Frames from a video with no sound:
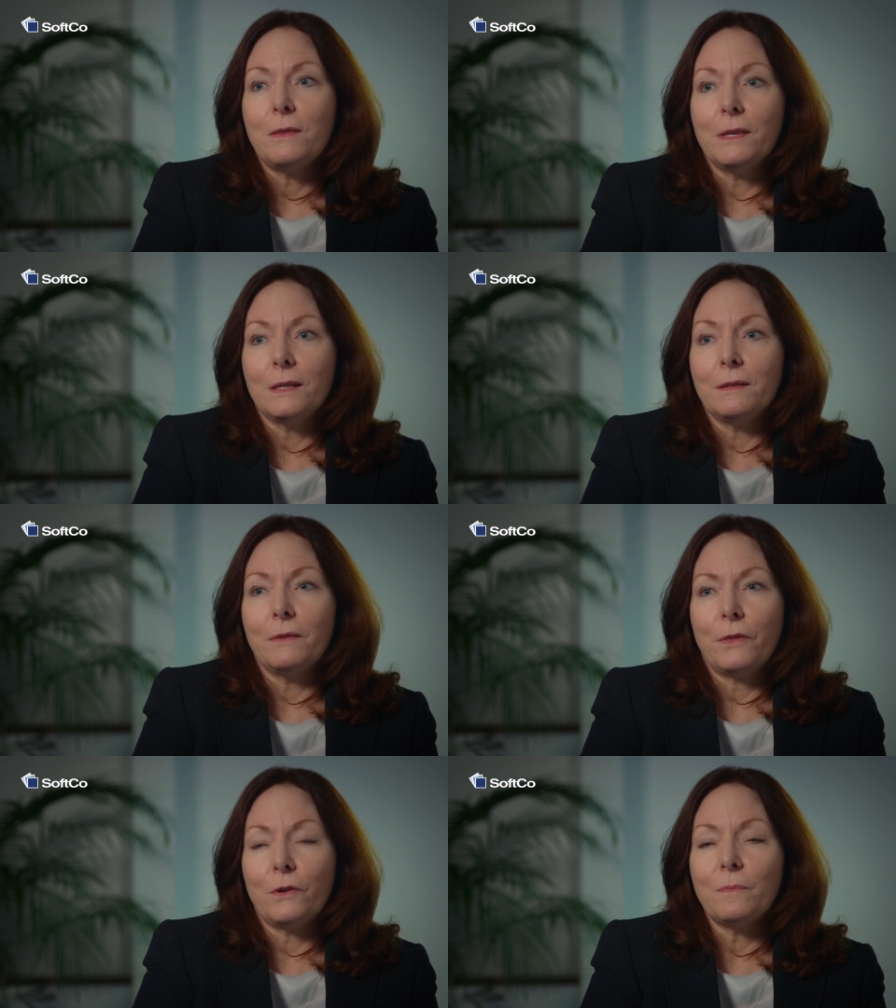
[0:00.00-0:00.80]
the
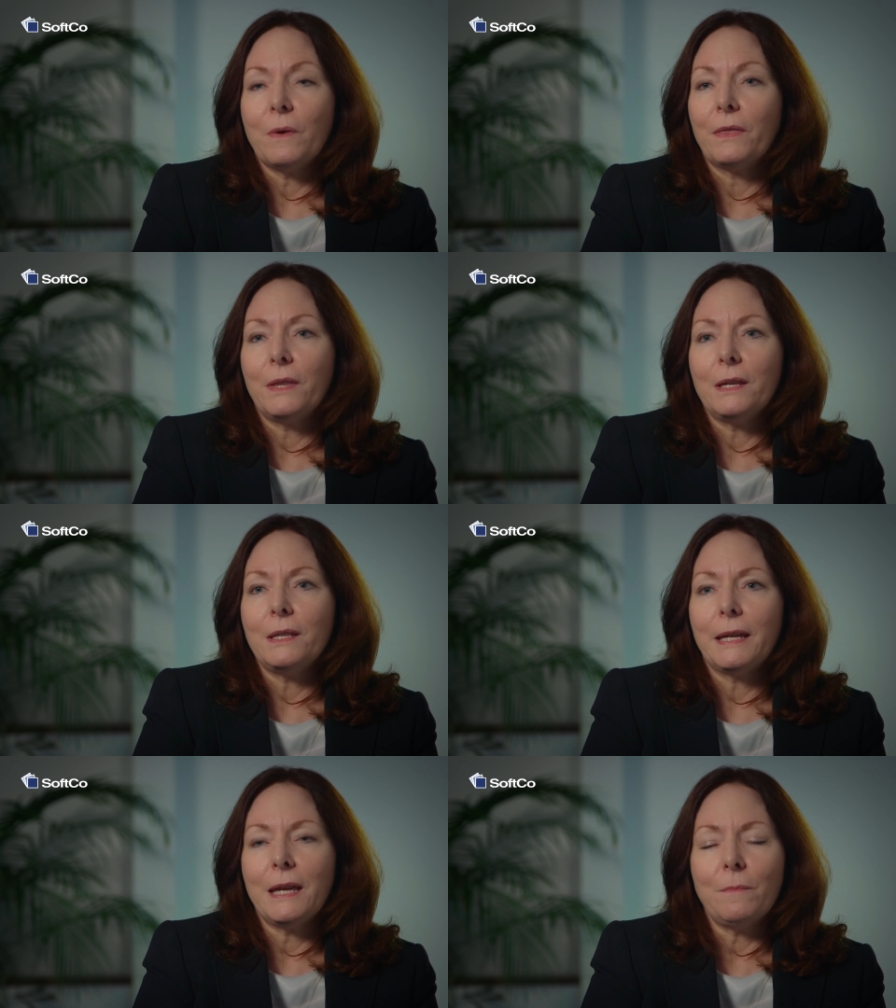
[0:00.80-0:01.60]
third month in,
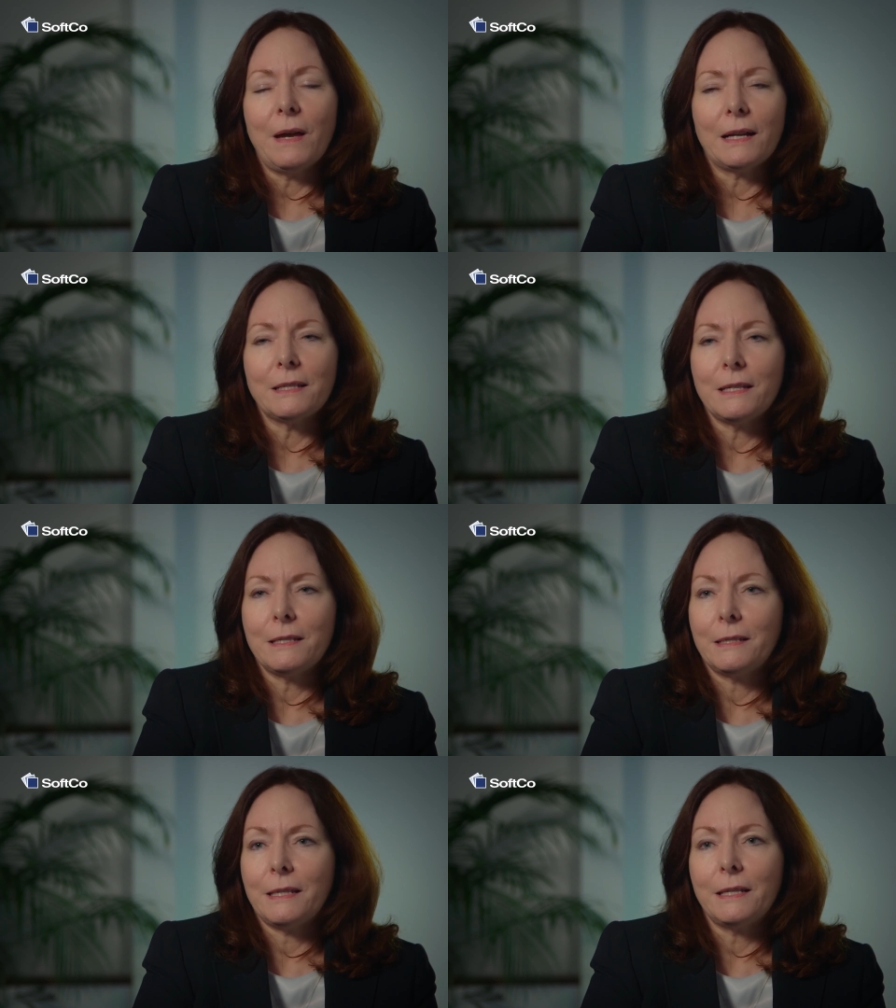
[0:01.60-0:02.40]
they came back, they
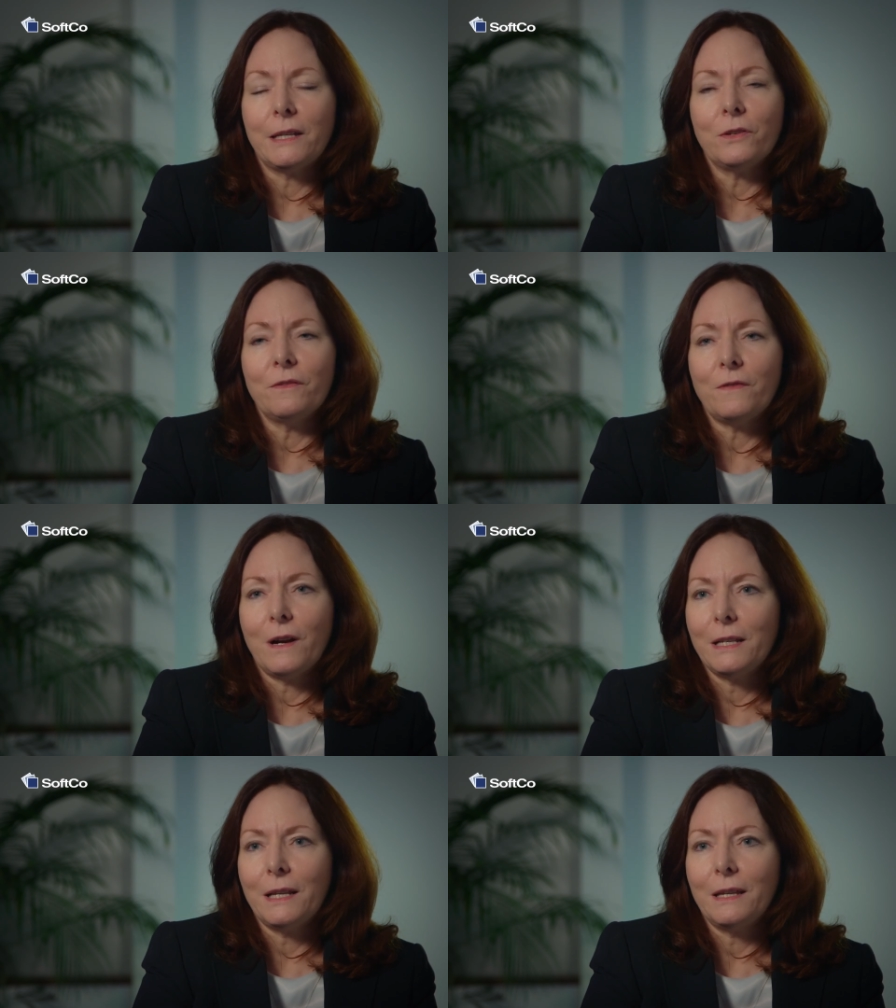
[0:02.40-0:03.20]
said they couldn't
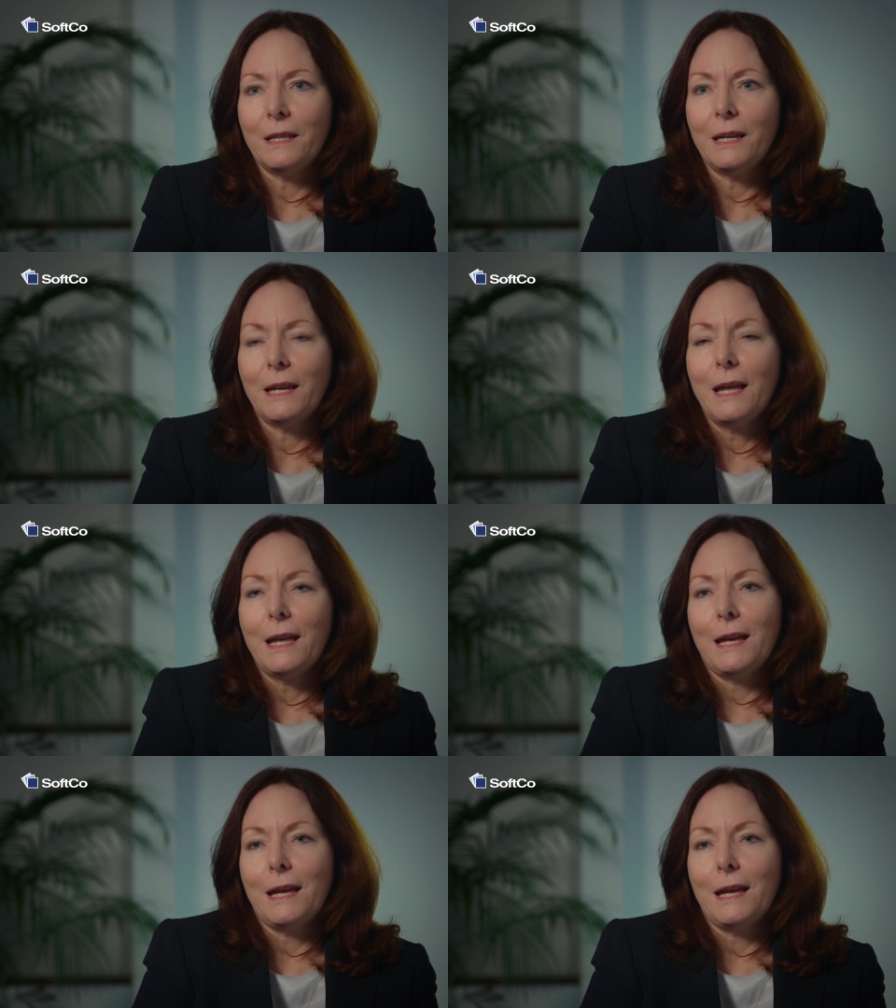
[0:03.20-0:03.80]
find anything,